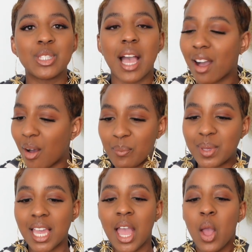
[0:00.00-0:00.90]
can't
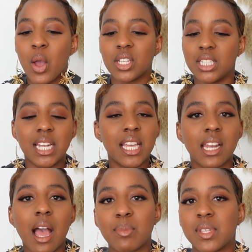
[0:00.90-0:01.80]
be
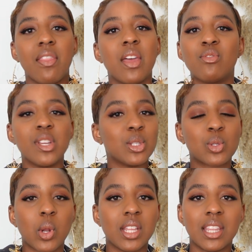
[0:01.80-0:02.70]
deleting apps and then
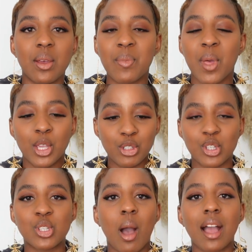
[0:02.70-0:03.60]
reinstalling them
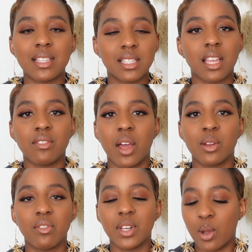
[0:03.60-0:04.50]
just so I can save down
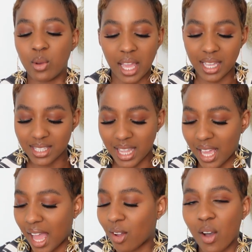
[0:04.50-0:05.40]
a video. Like
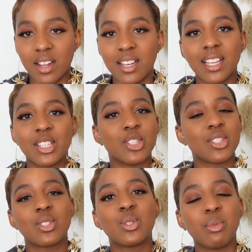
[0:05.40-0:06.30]
that, I can't,
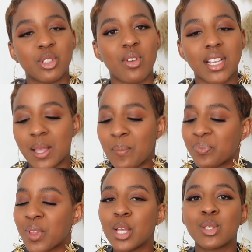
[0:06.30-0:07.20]
just too much stress.
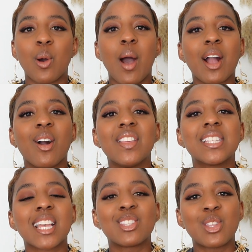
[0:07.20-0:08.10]
So I got this
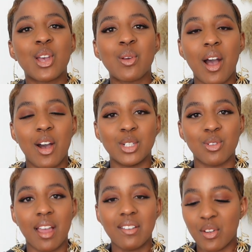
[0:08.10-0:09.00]
external hard
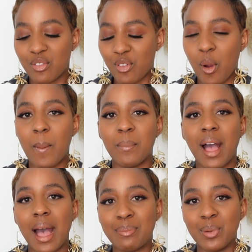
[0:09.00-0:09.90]
drive from
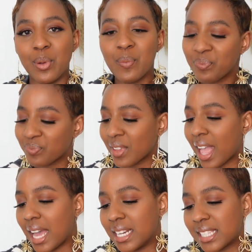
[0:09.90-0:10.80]
Apple,
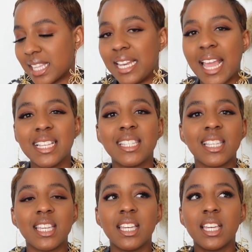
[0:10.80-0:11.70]
and it's the
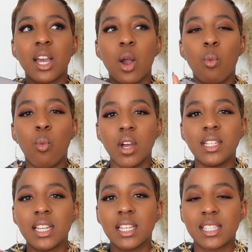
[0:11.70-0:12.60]
Lacy
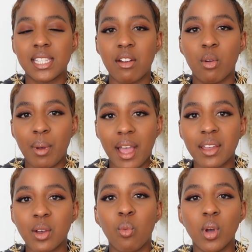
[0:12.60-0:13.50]
1
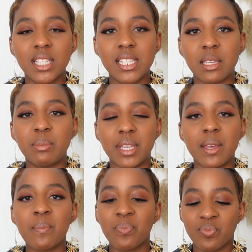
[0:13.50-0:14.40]
terabyte, 1
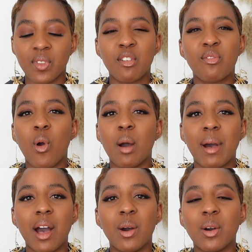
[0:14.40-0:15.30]
TB, for
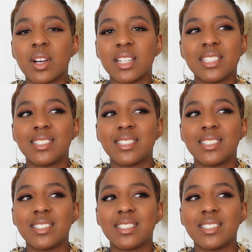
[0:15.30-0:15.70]
about